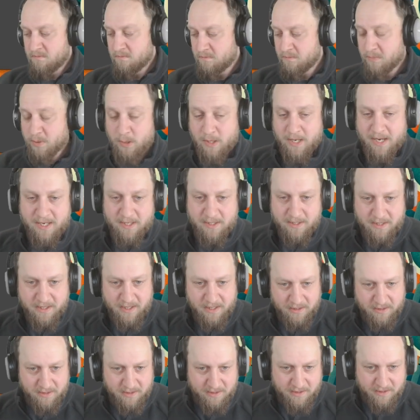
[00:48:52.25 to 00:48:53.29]
plain
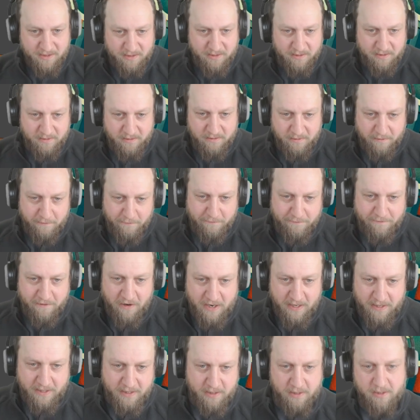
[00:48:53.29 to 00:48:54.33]
text
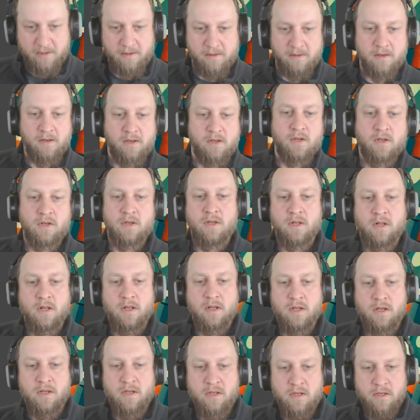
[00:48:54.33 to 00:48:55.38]
file.
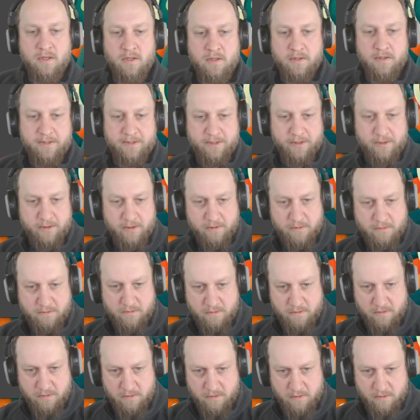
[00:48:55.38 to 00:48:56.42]

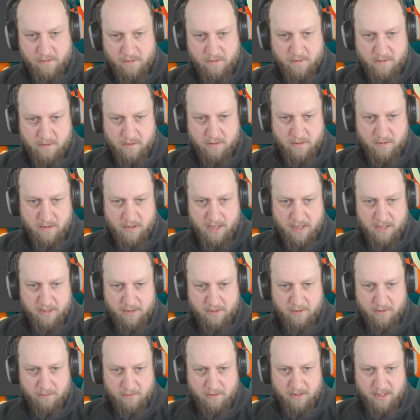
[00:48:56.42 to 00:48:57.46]
So as
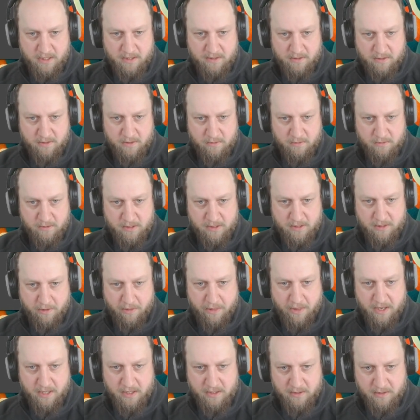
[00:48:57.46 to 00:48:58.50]
soon as those
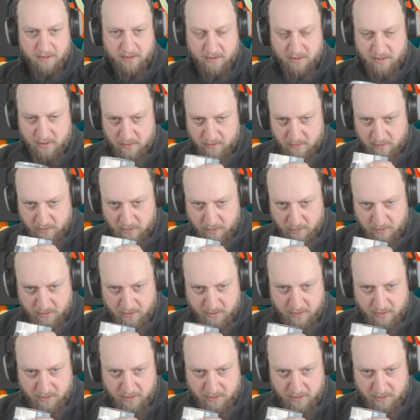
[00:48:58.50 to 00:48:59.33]
things, those